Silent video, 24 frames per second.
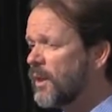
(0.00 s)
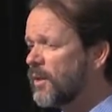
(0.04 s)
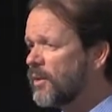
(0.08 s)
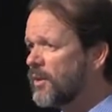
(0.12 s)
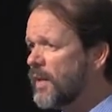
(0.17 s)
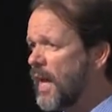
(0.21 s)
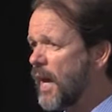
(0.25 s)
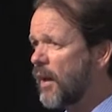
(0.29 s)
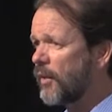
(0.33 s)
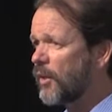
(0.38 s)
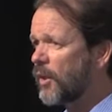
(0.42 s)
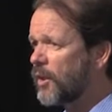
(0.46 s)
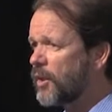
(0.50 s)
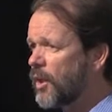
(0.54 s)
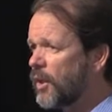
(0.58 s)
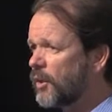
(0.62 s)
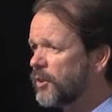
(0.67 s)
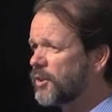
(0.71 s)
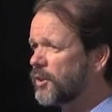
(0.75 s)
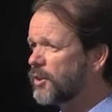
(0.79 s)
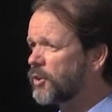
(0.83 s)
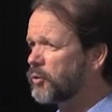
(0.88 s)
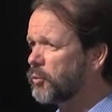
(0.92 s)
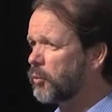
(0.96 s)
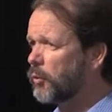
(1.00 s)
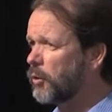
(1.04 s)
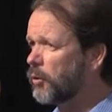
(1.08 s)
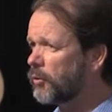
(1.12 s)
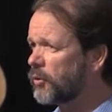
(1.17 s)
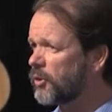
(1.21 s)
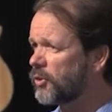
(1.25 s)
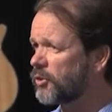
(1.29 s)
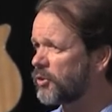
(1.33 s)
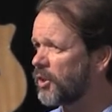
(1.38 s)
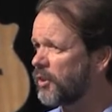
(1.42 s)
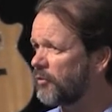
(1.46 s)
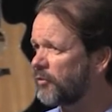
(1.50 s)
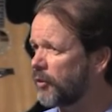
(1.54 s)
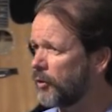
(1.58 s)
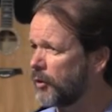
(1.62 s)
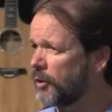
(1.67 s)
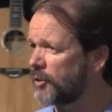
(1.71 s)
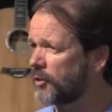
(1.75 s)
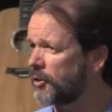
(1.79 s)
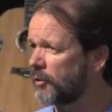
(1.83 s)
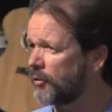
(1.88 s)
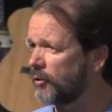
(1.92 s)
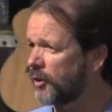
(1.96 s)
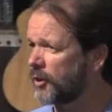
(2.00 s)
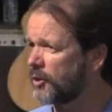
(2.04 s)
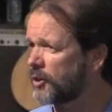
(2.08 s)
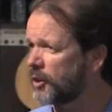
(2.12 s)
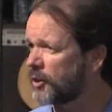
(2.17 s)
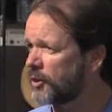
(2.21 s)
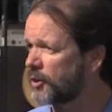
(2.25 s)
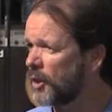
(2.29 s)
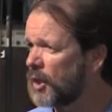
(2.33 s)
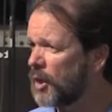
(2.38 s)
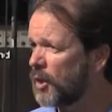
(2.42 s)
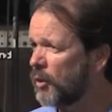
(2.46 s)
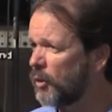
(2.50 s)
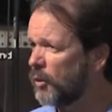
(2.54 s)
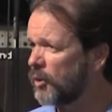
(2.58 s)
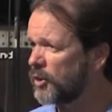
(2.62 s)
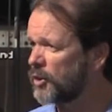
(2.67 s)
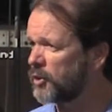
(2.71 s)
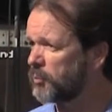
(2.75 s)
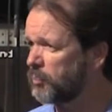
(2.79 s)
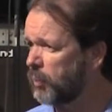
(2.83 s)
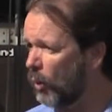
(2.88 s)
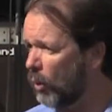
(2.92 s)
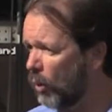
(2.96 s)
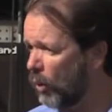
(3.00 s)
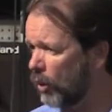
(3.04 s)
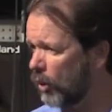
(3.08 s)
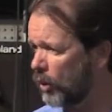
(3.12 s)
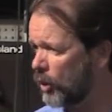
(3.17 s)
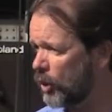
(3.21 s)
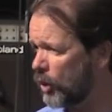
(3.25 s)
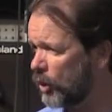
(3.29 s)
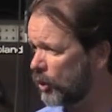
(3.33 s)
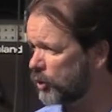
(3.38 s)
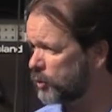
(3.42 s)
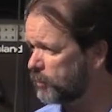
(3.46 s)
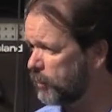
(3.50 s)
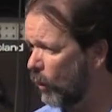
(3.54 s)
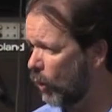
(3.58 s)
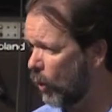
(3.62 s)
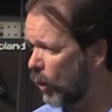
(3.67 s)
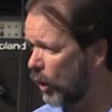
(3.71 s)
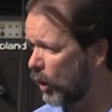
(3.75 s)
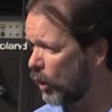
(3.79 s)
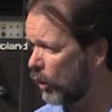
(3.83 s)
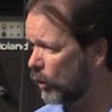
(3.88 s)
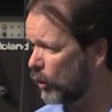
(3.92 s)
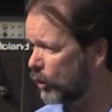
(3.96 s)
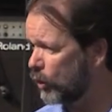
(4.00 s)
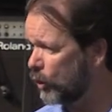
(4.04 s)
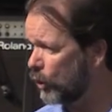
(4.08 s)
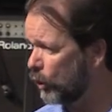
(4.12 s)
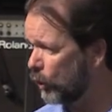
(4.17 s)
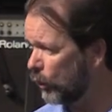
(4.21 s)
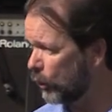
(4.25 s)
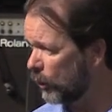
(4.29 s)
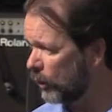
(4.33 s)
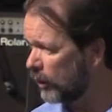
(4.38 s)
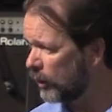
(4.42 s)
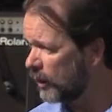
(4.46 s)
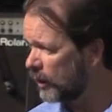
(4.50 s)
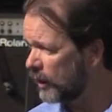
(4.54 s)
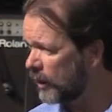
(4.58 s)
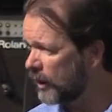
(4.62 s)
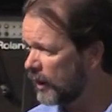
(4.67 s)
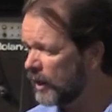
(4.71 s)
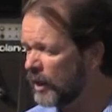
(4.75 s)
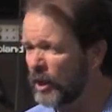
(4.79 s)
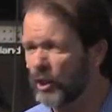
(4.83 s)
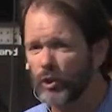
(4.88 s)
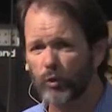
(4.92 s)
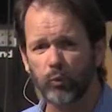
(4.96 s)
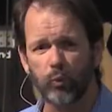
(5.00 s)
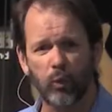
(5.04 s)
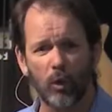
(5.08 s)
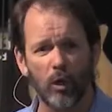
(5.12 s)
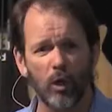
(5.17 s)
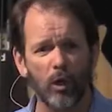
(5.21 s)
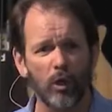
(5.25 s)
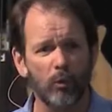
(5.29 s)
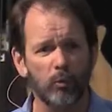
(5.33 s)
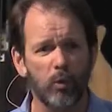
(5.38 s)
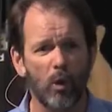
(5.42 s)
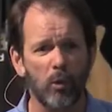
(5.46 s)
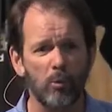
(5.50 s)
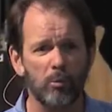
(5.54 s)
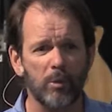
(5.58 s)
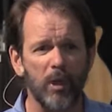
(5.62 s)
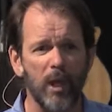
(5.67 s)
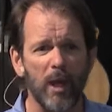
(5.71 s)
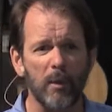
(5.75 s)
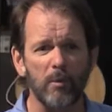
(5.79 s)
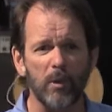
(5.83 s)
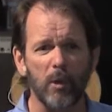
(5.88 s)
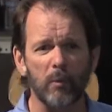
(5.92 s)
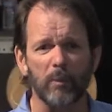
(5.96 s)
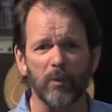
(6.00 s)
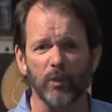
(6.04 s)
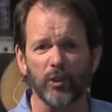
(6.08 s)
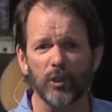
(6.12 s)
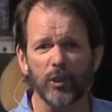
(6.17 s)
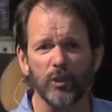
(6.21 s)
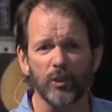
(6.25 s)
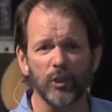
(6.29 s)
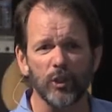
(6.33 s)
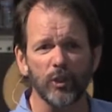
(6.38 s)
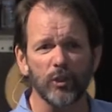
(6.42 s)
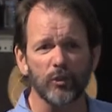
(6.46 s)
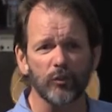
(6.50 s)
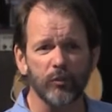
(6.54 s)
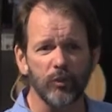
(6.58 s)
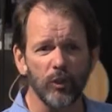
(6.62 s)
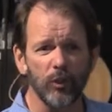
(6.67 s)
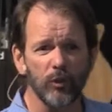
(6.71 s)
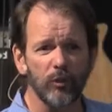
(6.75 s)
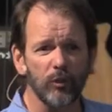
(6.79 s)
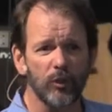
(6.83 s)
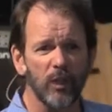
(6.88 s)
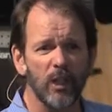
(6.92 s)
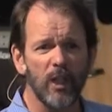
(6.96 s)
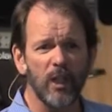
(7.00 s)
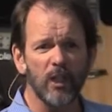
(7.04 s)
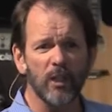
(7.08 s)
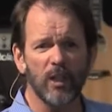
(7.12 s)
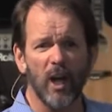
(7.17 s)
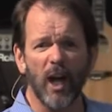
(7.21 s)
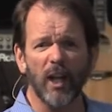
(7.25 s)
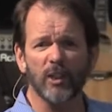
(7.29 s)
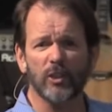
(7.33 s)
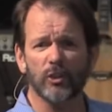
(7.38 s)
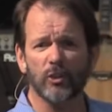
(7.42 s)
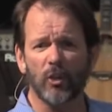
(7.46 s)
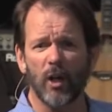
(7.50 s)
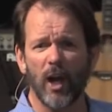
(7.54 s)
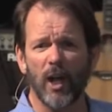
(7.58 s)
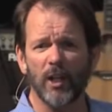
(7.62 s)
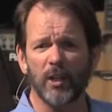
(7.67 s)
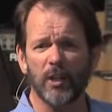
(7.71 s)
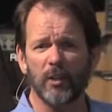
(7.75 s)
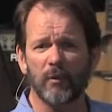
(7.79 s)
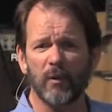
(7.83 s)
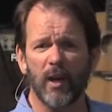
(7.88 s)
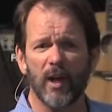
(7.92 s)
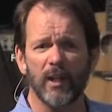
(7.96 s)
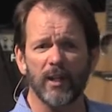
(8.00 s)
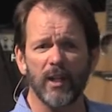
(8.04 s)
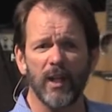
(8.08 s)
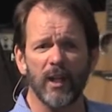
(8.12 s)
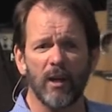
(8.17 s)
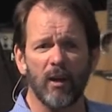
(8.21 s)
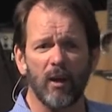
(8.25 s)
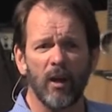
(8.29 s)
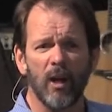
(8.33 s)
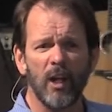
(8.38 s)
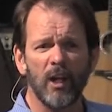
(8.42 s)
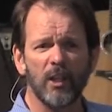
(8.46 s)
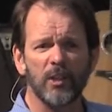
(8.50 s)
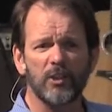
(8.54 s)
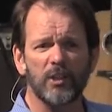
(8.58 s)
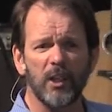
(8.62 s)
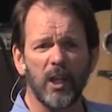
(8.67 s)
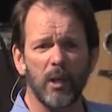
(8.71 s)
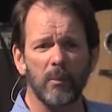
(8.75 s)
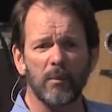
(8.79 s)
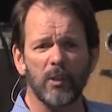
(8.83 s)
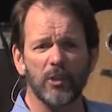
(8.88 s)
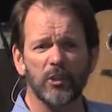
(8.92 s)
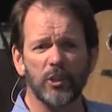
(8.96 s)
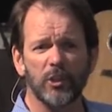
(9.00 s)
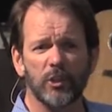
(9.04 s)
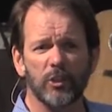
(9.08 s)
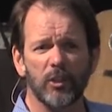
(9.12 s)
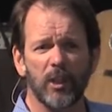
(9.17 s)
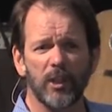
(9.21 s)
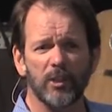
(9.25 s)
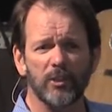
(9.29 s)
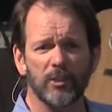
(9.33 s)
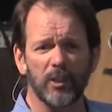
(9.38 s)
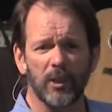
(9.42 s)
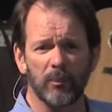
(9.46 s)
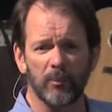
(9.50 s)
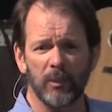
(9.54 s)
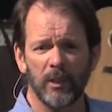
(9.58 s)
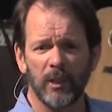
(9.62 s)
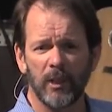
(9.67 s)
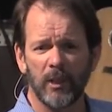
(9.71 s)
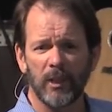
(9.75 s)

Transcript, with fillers: Now the cares of this world, the deceitfulness of riches will spoil, spoil you. His word won't be able to produce its fruit. God's trying you right now. See how much you trust him.